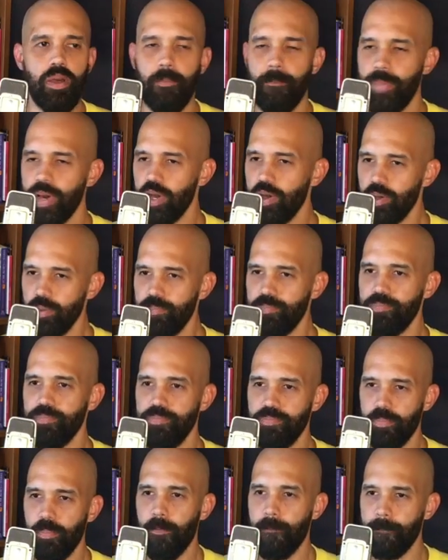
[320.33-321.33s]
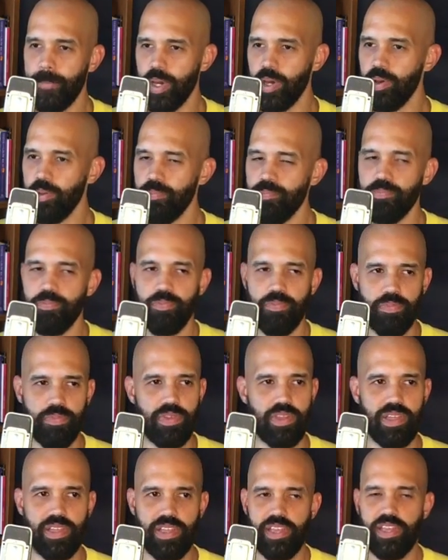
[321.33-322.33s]
boop
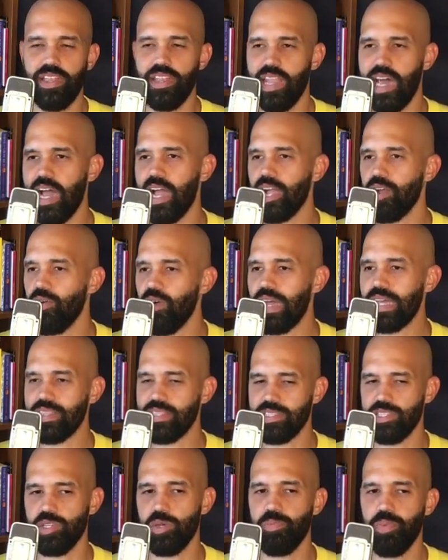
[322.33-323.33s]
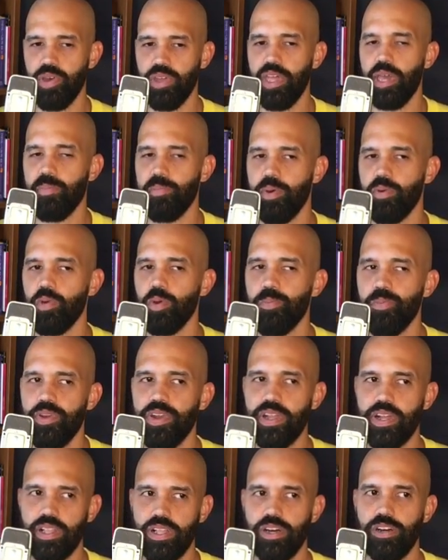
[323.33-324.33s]
boop. Not quite the tempo yet, but we're
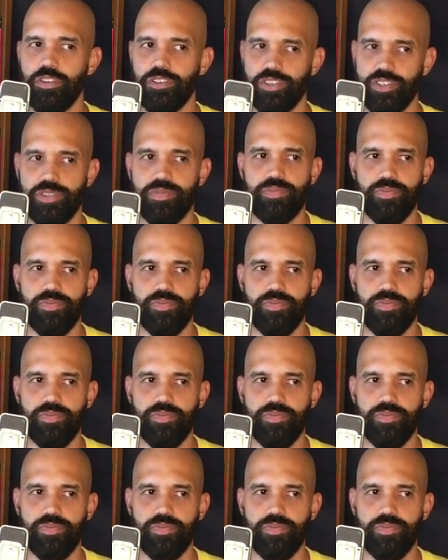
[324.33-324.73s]
pretty close.